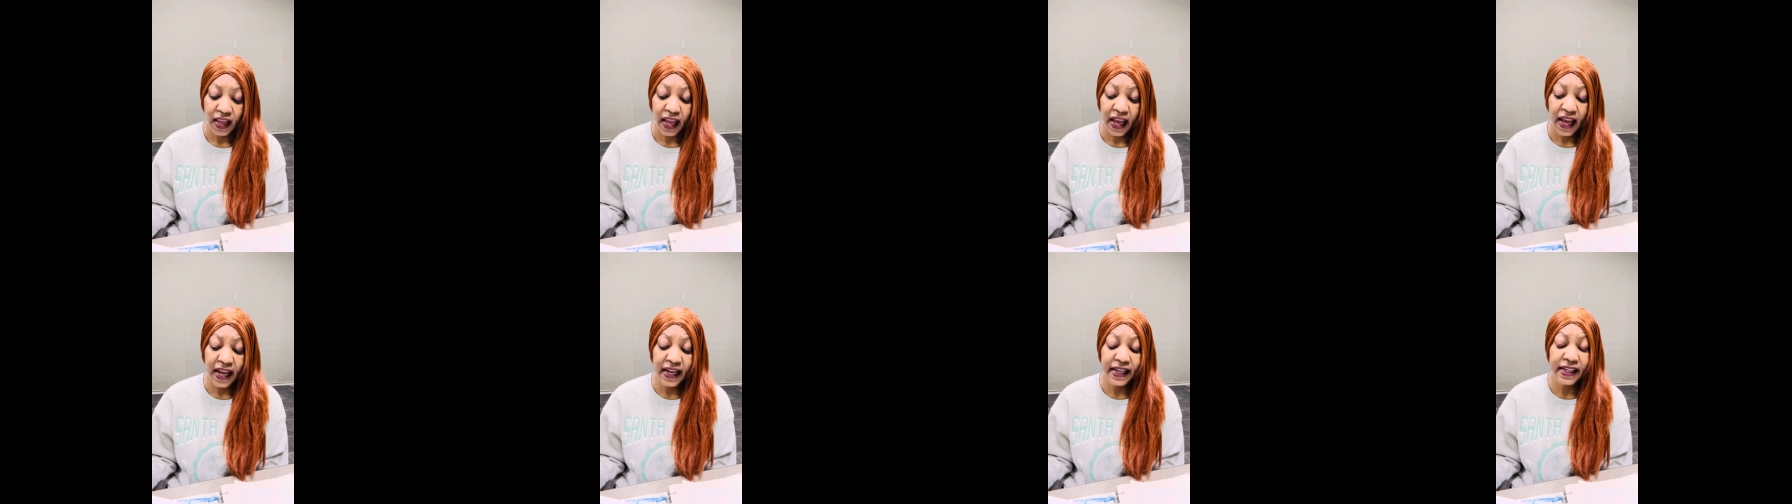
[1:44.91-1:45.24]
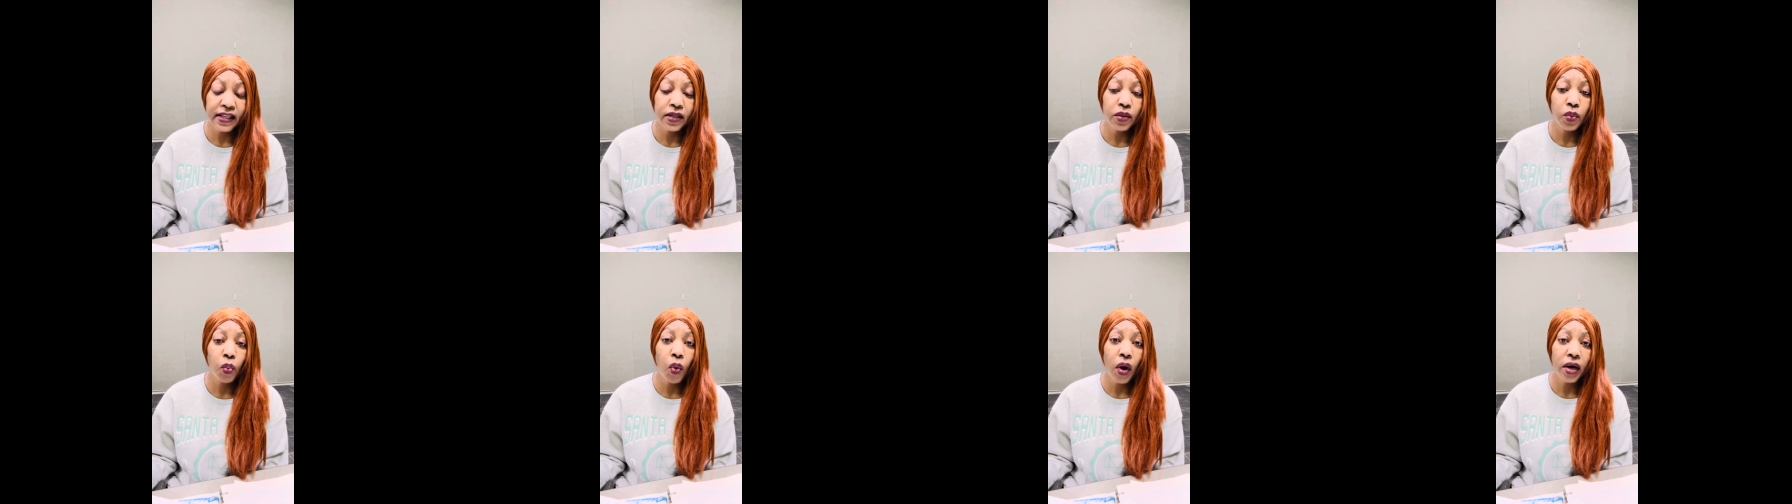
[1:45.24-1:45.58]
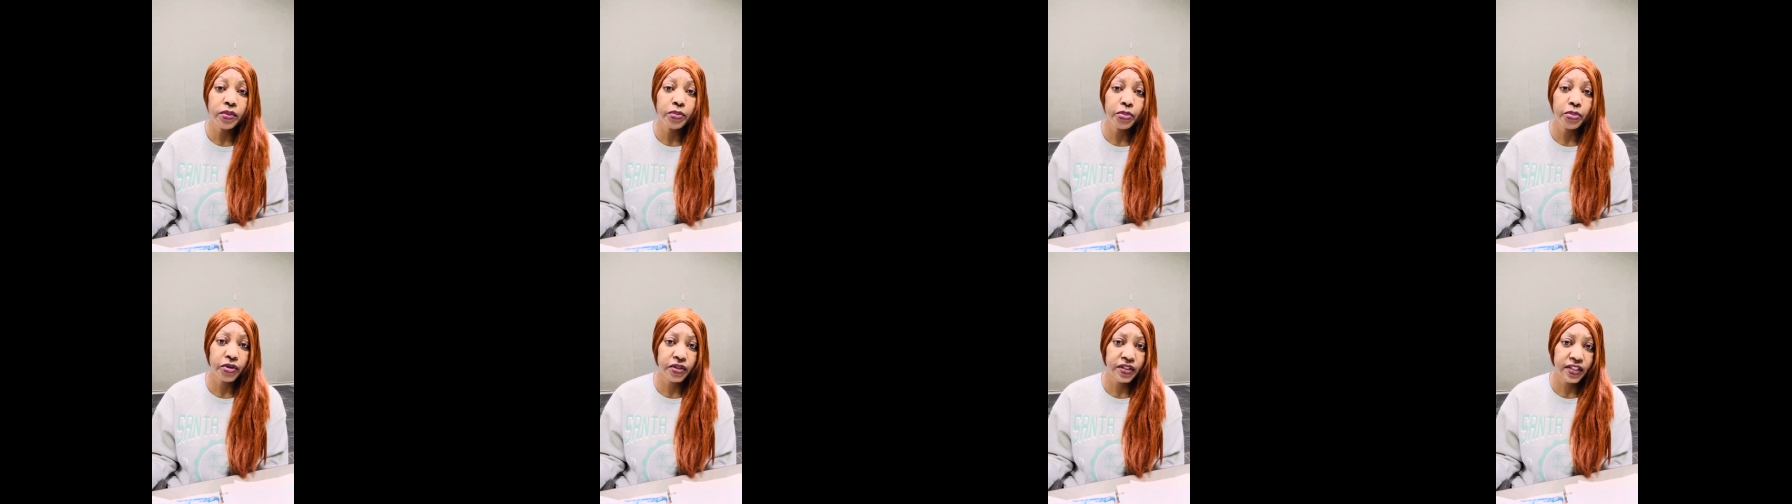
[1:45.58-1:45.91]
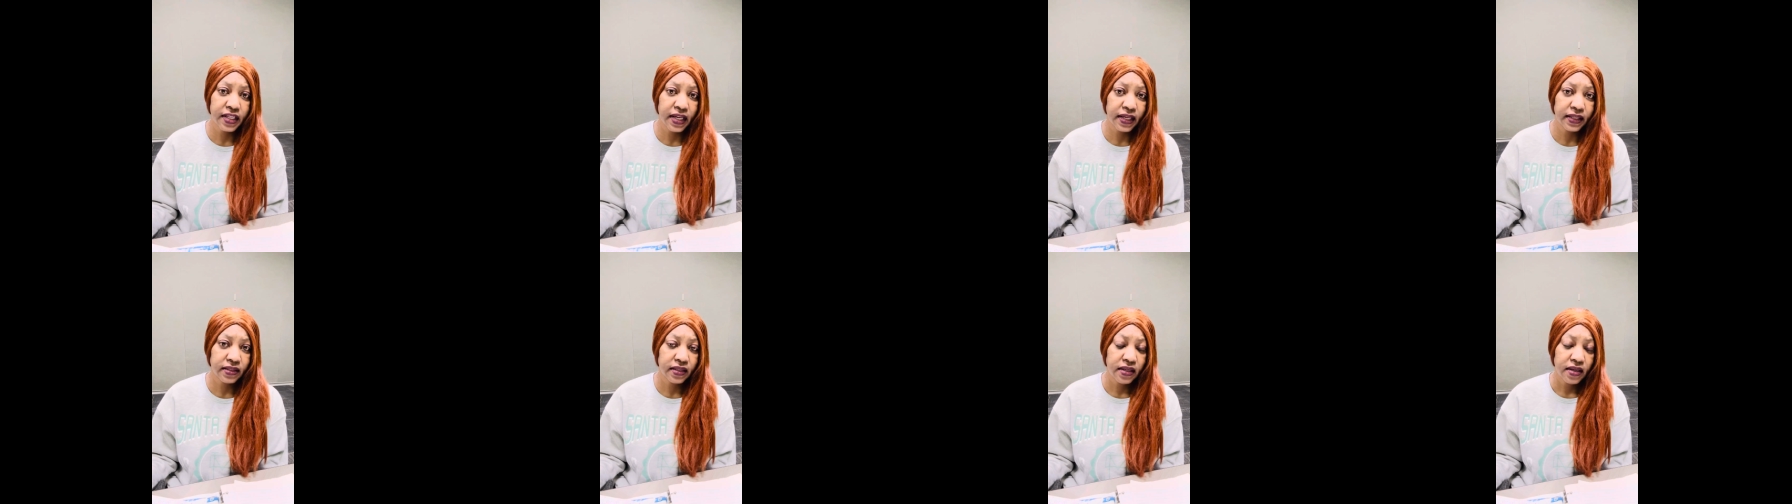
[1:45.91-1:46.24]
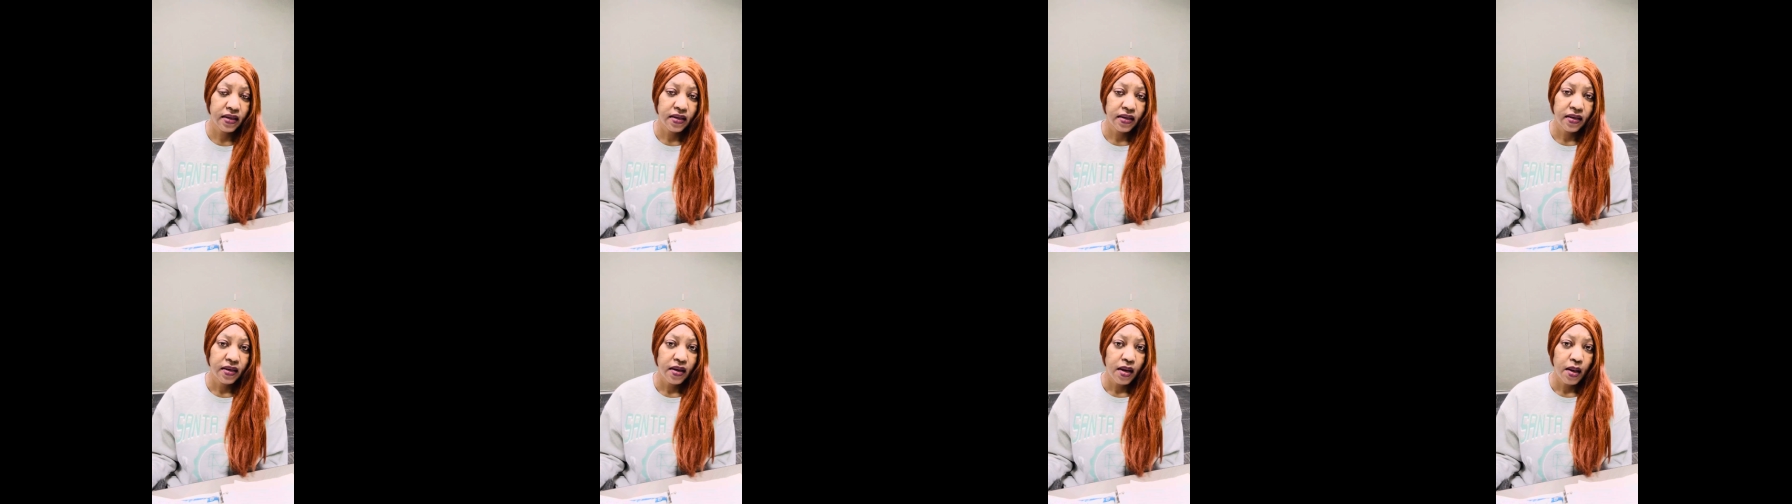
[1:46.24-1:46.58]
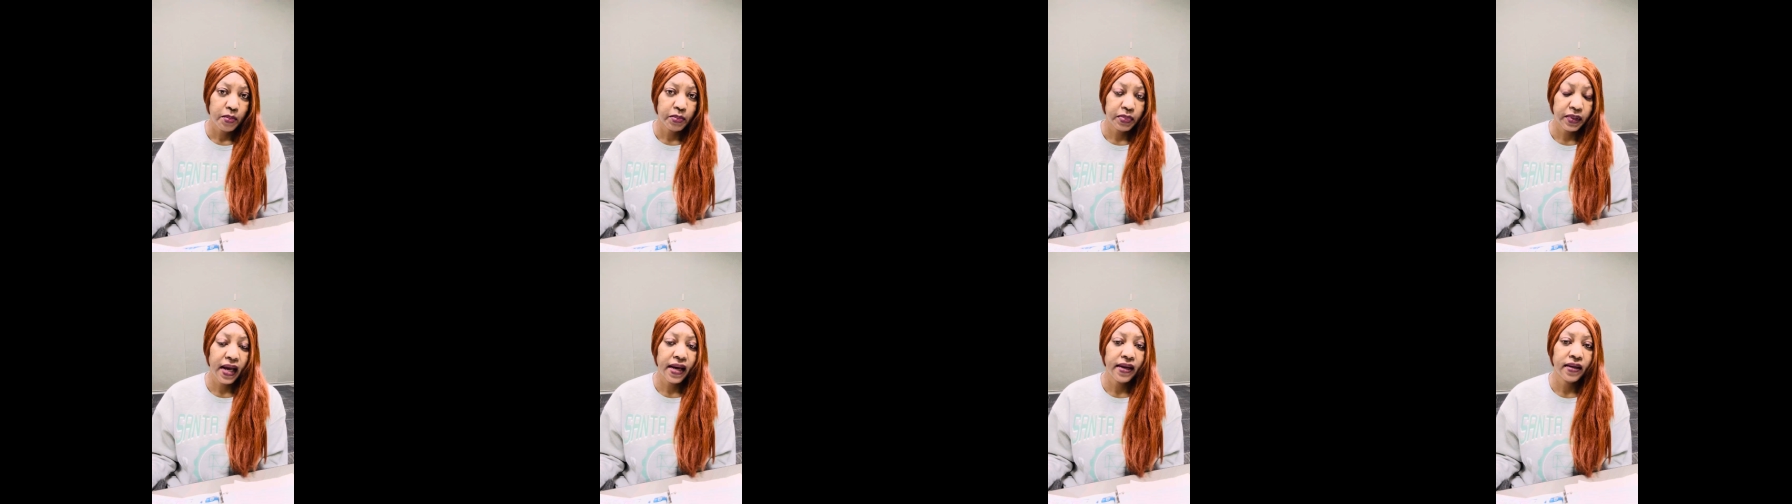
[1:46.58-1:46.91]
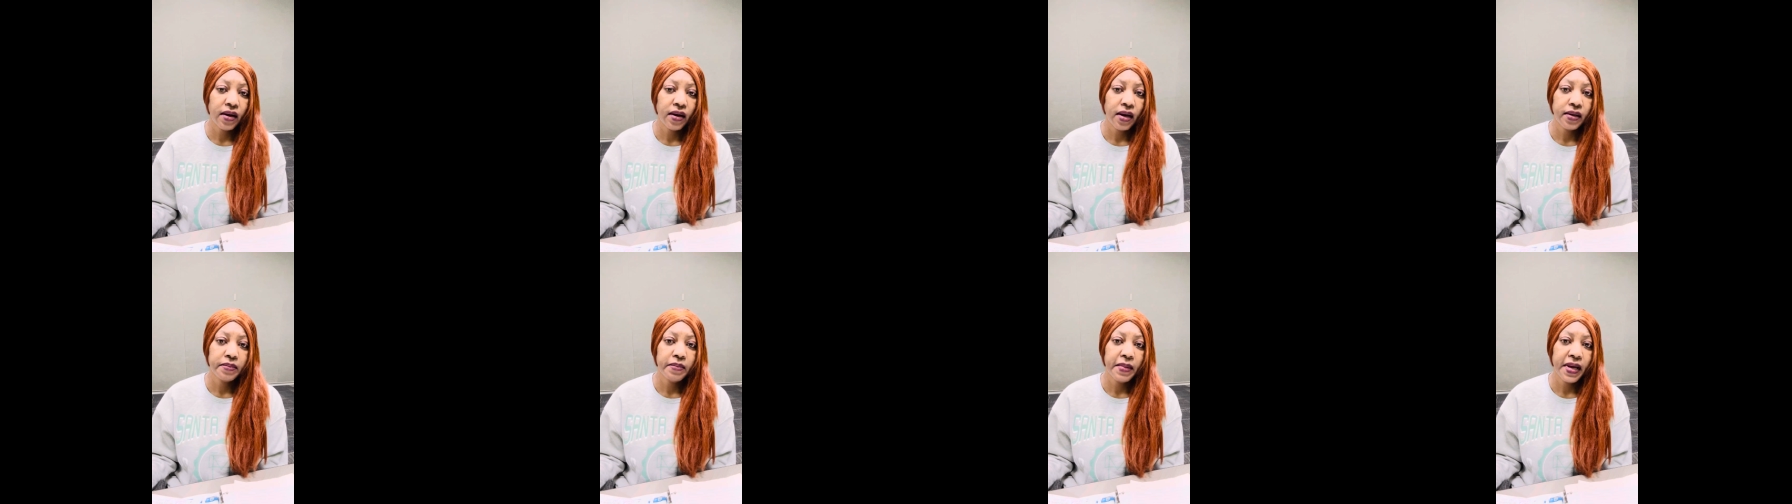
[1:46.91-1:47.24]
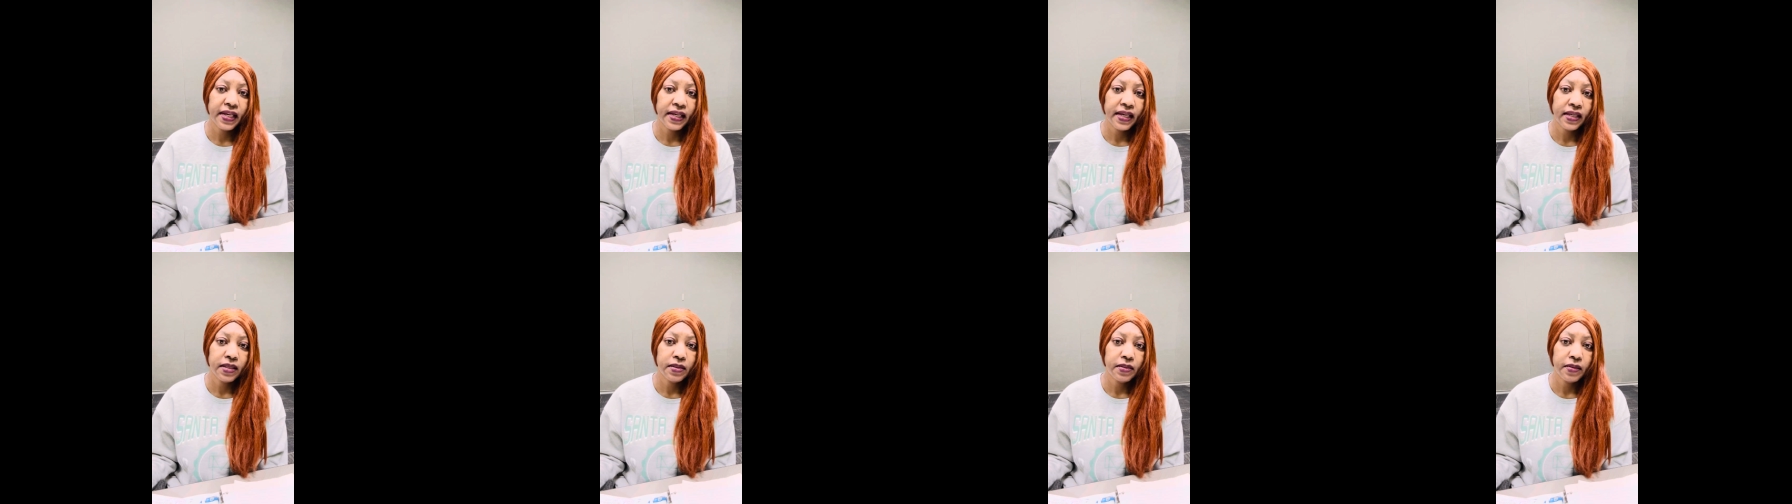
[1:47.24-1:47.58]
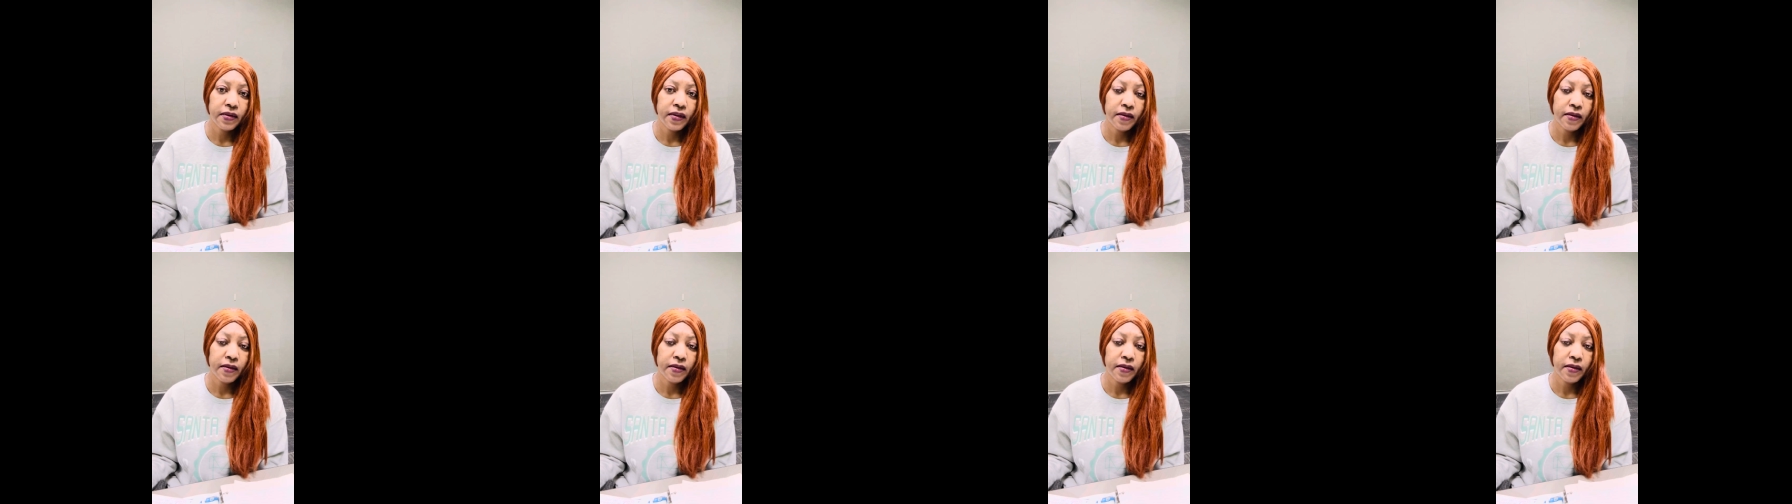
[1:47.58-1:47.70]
81% plan on making